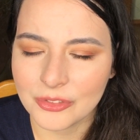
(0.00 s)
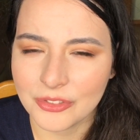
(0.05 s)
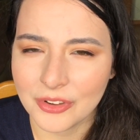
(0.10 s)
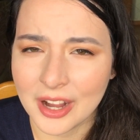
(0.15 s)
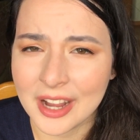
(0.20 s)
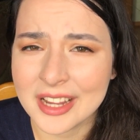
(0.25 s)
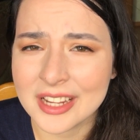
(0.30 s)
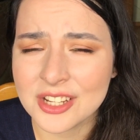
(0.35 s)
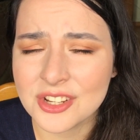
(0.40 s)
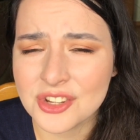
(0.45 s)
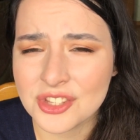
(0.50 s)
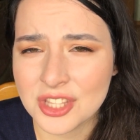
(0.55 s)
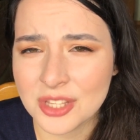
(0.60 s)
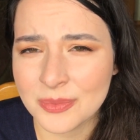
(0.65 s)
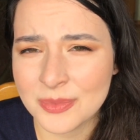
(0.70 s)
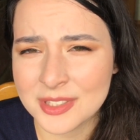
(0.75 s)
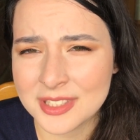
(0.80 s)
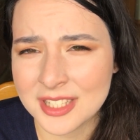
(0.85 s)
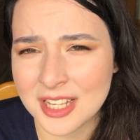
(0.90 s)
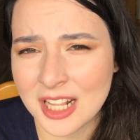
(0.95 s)
find
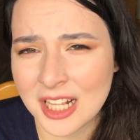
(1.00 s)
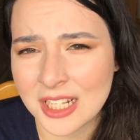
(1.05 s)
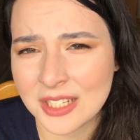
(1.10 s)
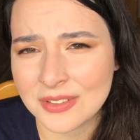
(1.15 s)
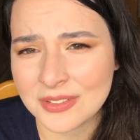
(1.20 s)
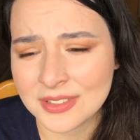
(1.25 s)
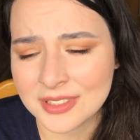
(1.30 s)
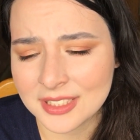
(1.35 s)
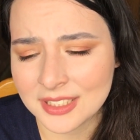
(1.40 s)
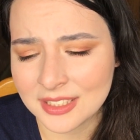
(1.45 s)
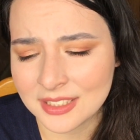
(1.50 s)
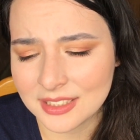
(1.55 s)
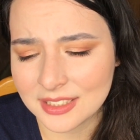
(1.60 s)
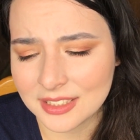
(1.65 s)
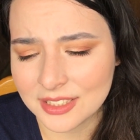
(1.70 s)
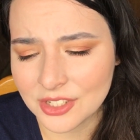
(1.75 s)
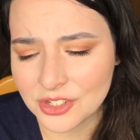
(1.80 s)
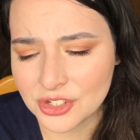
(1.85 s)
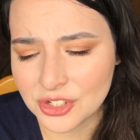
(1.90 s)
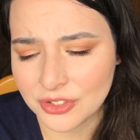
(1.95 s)
themselves in
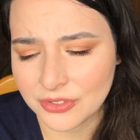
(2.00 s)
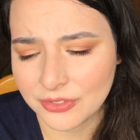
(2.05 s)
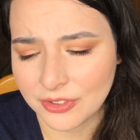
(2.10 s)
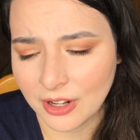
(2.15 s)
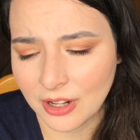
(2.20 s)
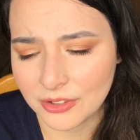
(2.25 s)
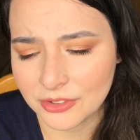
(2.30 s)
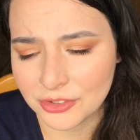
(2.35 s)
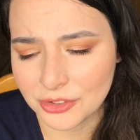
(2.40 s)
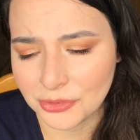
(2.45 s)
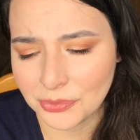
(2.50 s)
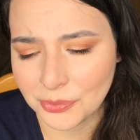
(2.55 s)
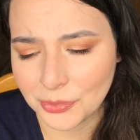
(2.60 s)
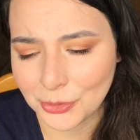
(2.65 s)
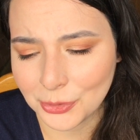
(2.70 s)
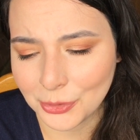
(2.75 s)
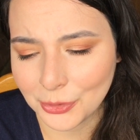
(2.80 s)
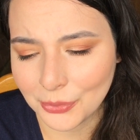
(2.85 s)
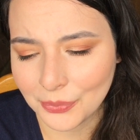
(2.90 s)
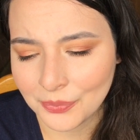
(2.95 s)
such a
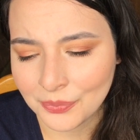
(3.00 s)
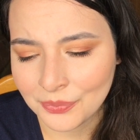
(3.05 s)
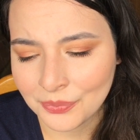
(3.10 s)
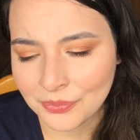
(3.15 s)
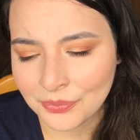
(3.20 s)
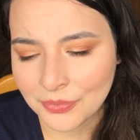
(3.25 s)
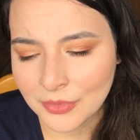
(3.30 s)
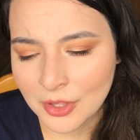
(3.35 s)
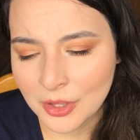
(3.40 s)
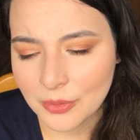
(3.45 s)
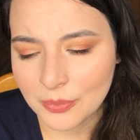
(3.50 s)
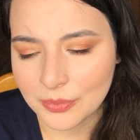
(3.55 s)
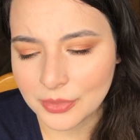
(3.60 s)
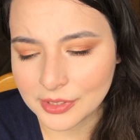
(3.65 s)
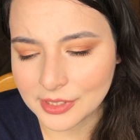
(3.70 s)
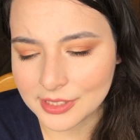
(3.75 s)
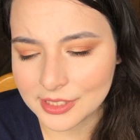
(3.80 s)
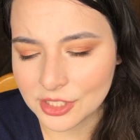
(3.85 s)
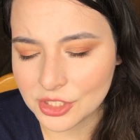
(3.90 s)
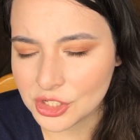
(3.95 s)
vulnerable
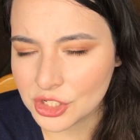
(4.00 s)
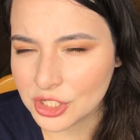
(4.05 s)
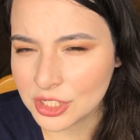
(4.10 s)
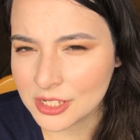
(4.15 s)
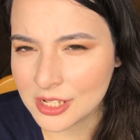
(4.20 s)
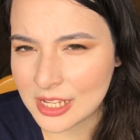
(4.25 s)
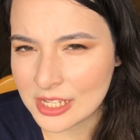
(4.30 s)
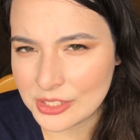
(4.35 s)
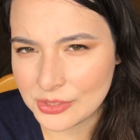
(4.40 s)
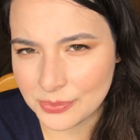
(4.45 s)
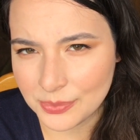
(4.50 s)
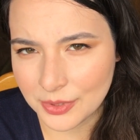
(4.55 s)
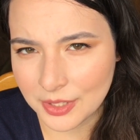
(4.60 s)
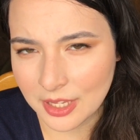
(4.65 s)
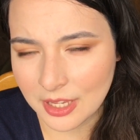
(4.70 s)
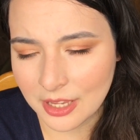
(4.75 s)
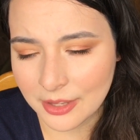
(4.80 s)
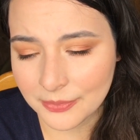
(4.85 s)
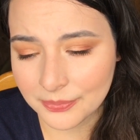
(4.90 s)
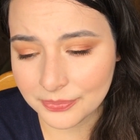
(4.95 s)
position as
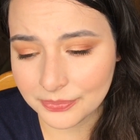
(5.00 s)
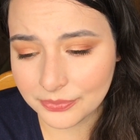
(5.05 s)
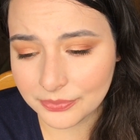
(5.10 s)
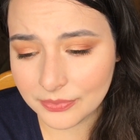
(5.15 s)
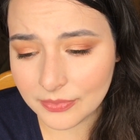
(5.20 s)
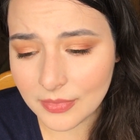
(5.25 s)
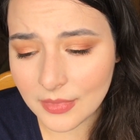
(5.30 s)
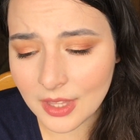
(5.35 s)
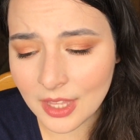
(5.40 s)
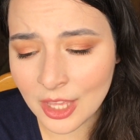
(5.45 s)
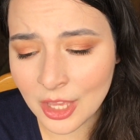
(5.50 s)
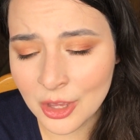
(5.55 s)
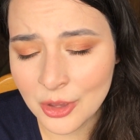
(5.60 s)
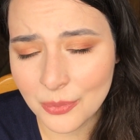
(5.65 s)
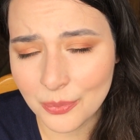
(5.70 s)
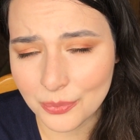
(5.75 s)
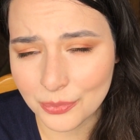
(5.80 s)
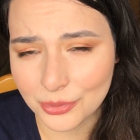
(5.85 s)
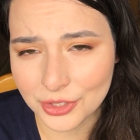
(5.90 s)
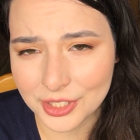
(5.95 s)
being
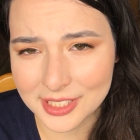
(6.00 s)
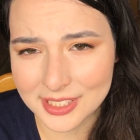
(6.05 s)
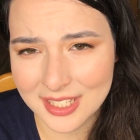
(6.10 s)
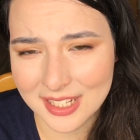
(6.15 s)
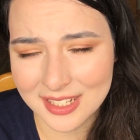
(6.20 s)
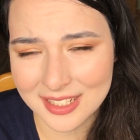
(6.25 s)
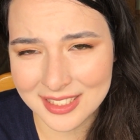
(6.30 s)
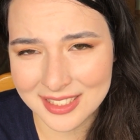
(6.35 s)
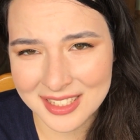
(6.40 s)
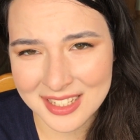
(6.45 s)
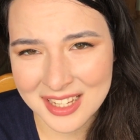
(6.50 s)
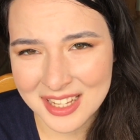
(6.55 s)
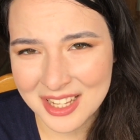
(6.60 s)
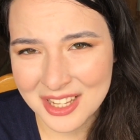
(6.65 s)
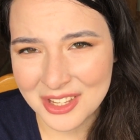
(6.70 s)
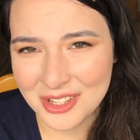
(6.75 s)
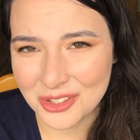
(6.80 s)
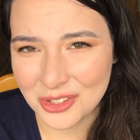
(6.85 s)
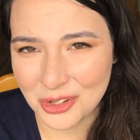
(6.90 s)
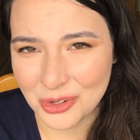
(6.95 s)
imprisoned,
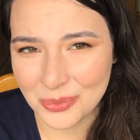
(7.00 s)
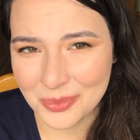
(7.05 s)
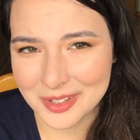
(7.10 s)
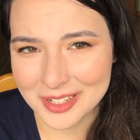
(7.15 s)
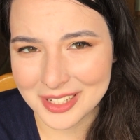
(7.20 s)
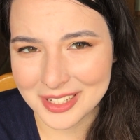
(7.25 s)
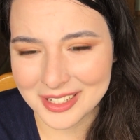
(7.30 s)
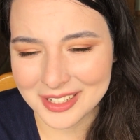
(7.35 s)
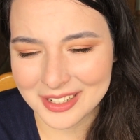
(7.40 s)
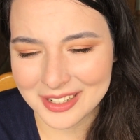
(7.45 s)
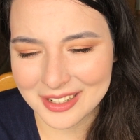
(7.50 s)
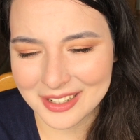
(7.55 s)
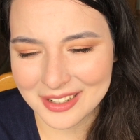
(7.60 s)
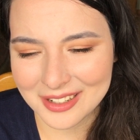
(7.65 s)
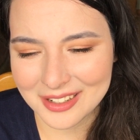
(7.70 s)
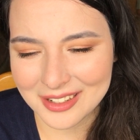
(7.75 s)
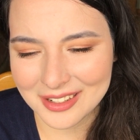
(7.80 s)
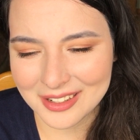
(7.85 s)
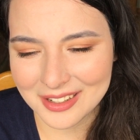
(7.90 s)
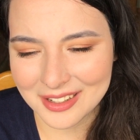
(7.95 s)
nobody
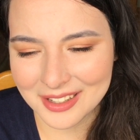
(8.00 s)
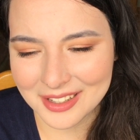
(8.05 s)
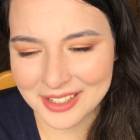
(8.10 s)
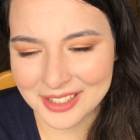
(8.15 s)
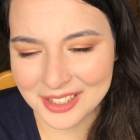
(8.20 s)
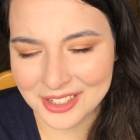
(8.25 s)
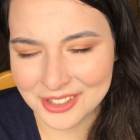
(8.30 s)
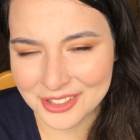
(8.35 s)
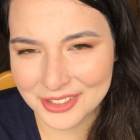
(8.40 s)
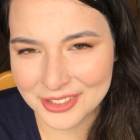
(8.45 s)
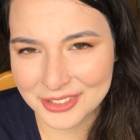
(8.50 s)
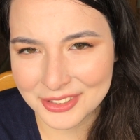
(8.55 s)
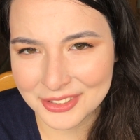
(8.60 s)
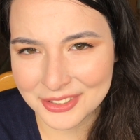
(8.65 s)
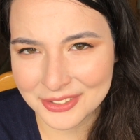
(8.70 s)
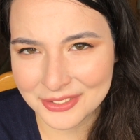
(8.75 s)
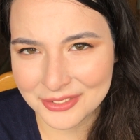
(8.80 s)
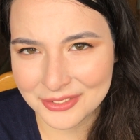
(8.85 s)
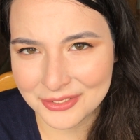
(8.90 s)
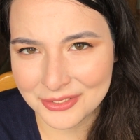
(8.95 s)

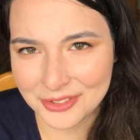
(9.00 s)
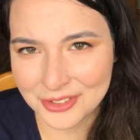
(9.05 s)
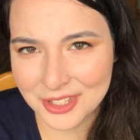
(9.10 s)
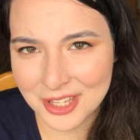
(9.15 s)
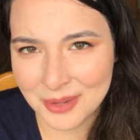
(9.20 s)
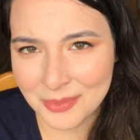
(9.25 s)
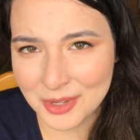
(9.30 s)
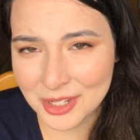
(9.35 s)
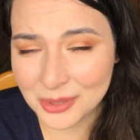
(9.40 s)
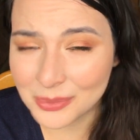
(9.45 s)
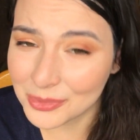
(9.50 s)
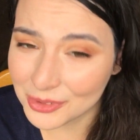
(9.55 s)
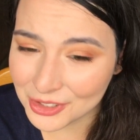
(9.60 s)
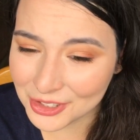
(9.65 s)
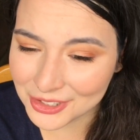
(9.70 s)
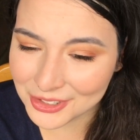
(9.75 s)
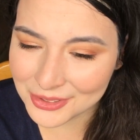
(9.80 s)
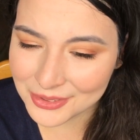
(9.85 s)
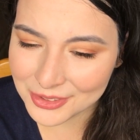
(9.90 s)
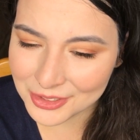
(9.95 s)
cares for them
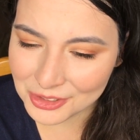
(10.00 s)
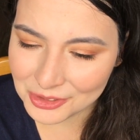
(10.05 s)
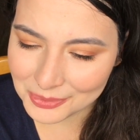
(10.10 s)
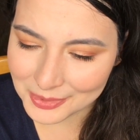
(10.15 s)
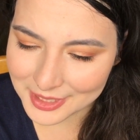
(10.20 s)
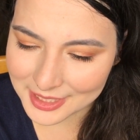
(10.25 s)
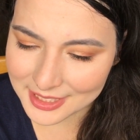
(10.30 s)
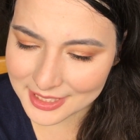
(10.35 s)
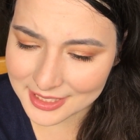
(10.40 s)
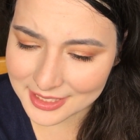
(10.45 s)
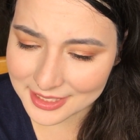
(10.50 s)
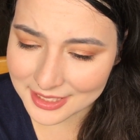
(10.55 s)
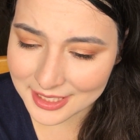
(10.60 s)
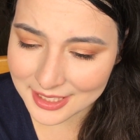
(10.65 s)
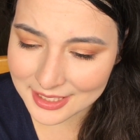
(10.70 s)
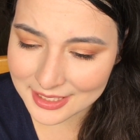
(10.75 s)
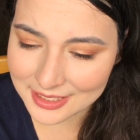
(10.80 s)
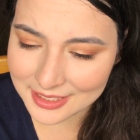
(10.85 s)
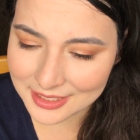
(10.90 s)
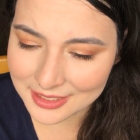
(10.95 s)
anymore, nobody
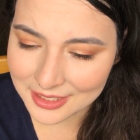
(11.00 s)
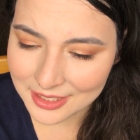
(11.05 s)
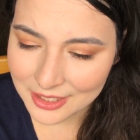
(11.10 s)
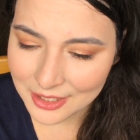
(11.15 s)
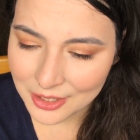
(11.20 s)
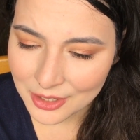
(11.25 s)
sticks